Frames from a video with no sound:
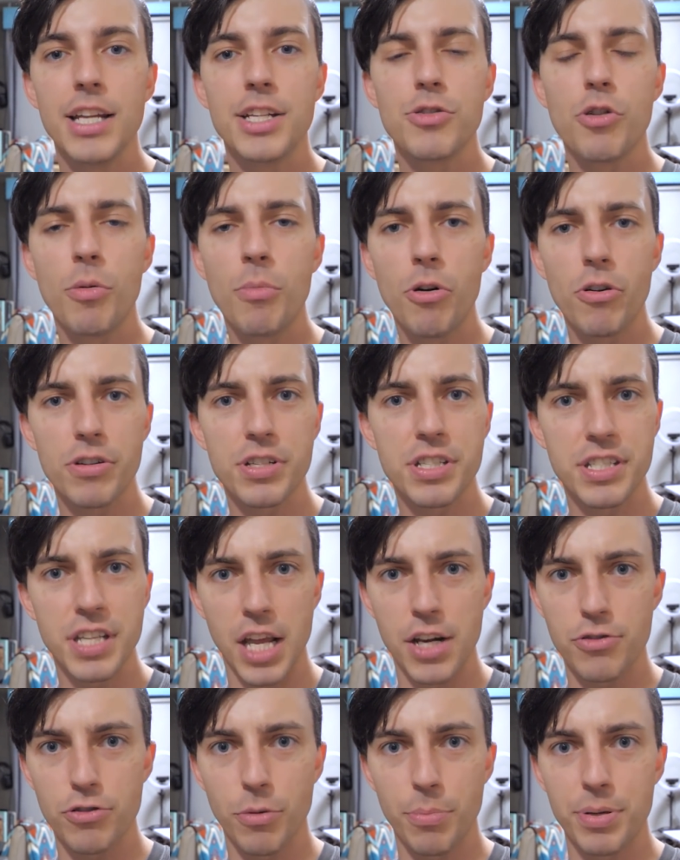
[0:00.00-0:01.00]
to a more
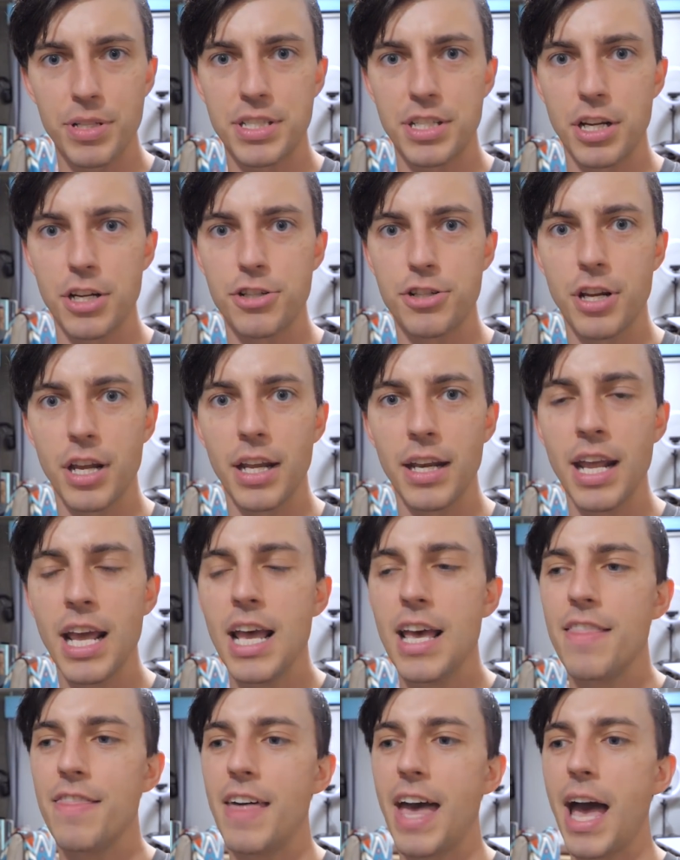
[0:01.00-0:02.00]
central position
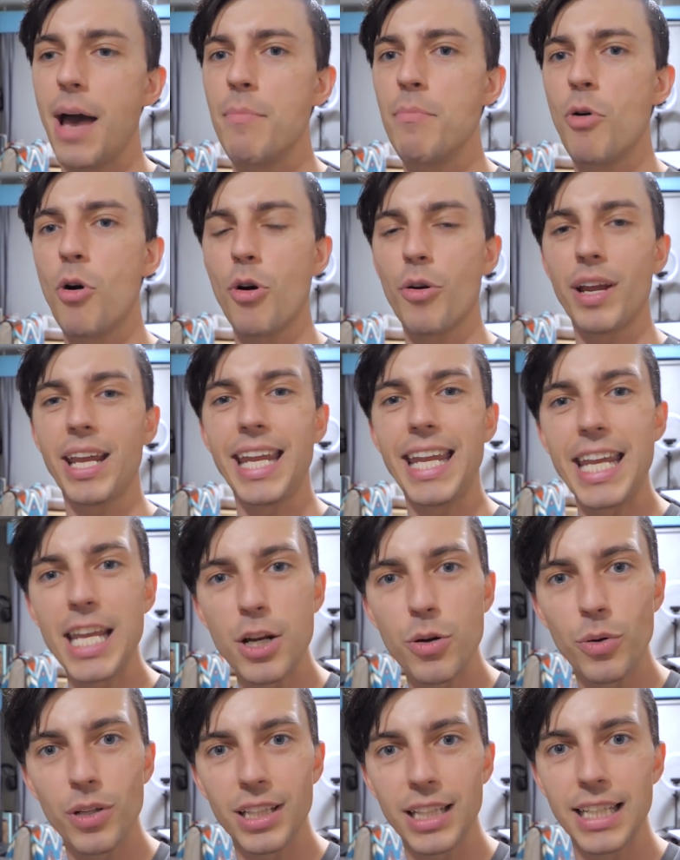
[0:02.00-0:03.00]
that more
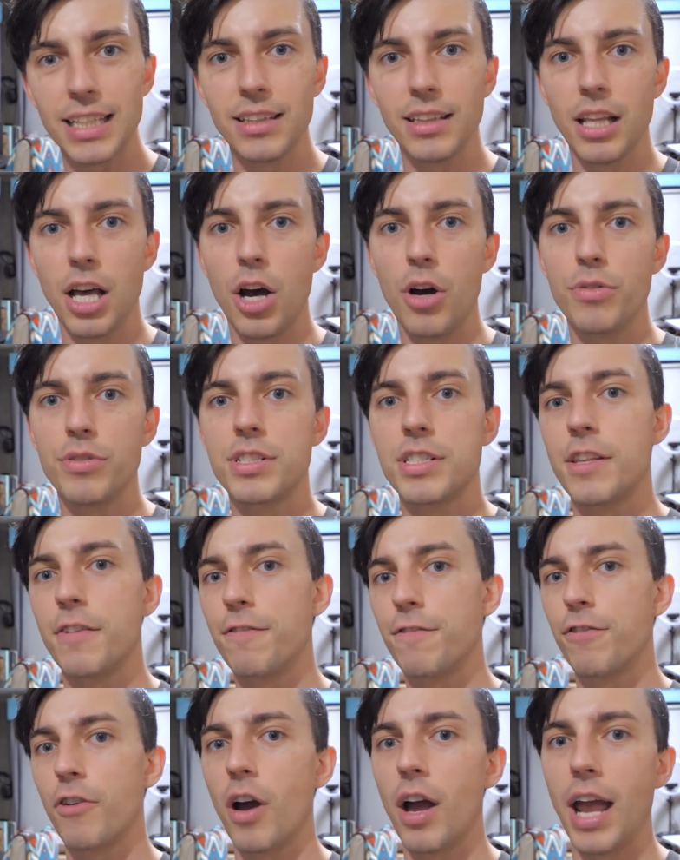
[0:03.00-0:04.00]
equally loads the
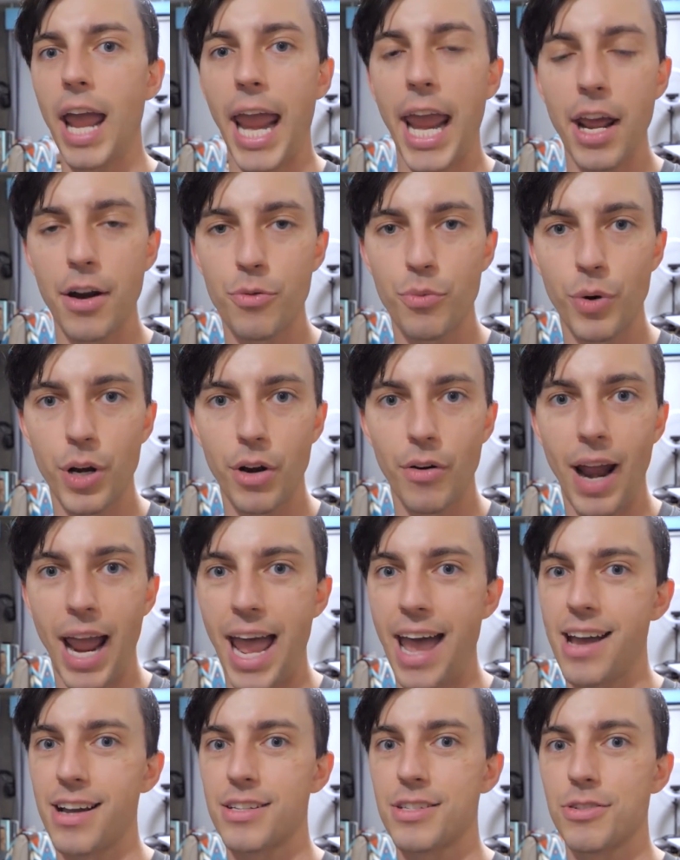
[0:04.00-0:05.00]
front and rear
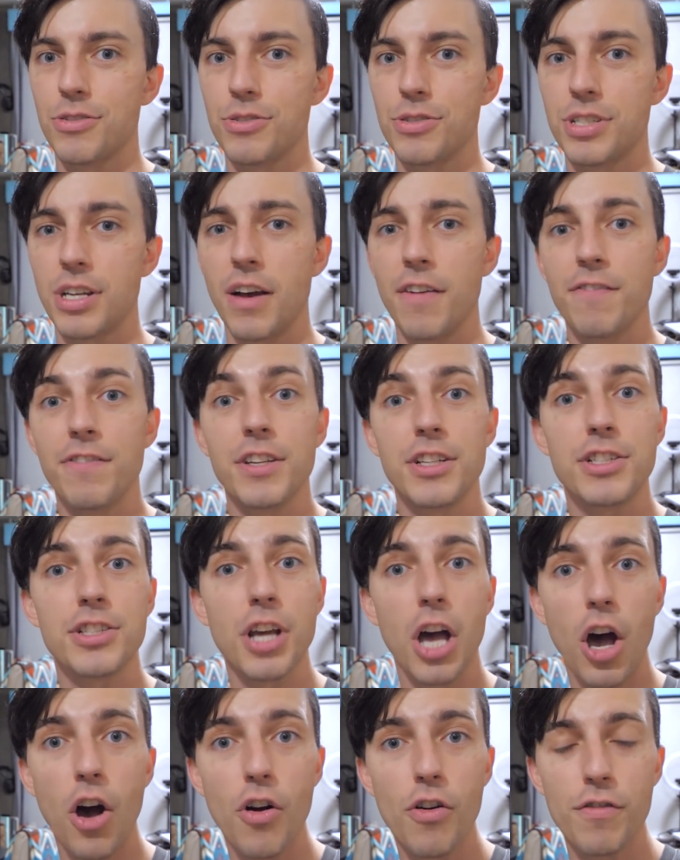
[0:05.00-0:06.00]
axles of the
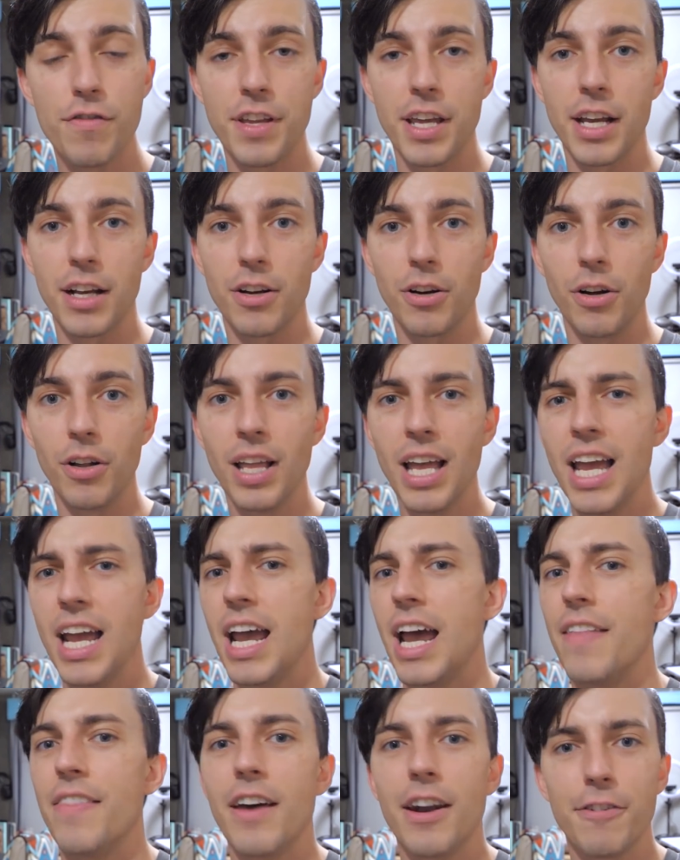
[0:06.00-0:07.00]
tow vehicle.
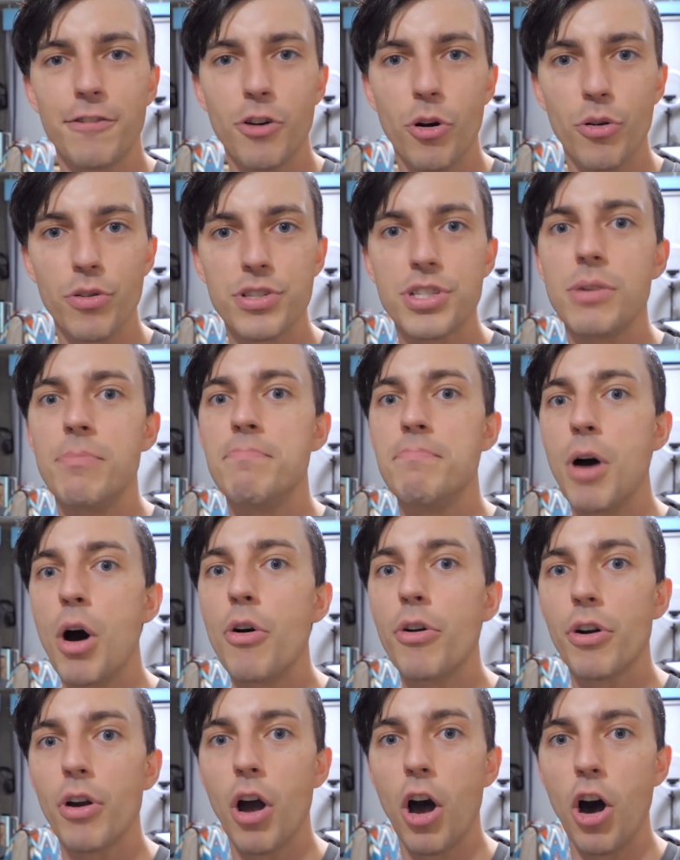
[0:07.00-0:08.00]
And then of course a
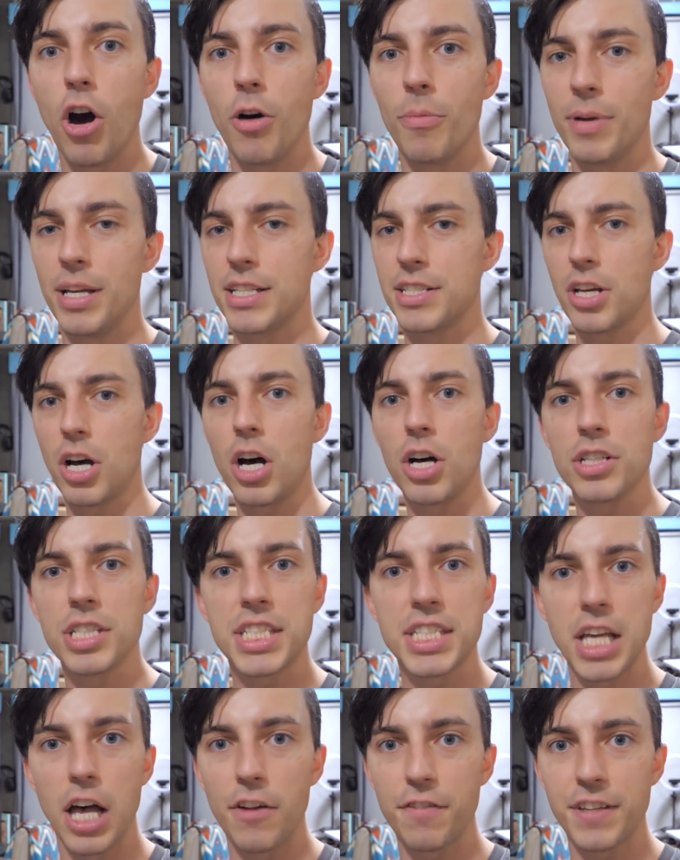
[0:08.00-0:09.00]
motorhome is all
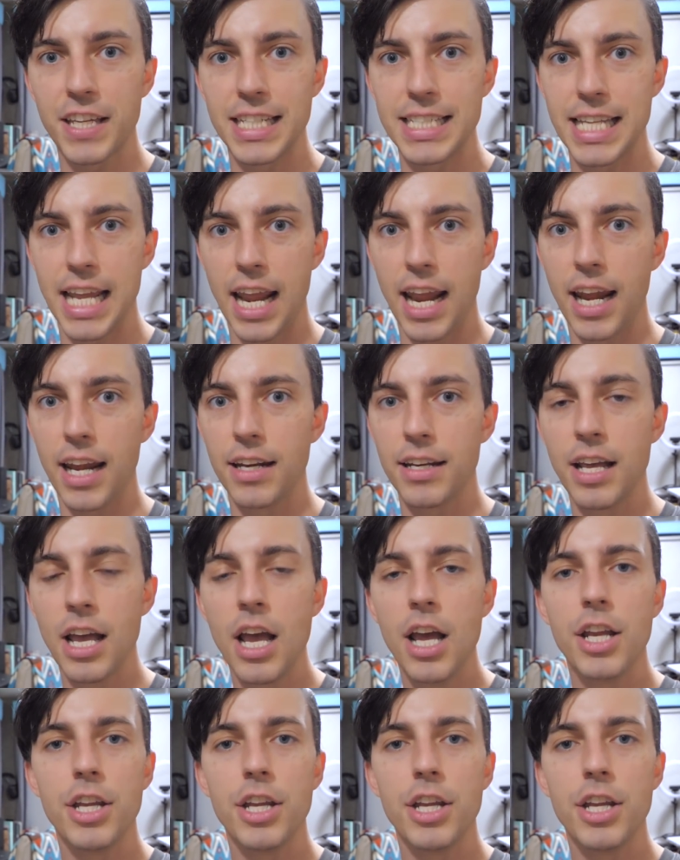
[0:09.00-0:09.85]
self-contained.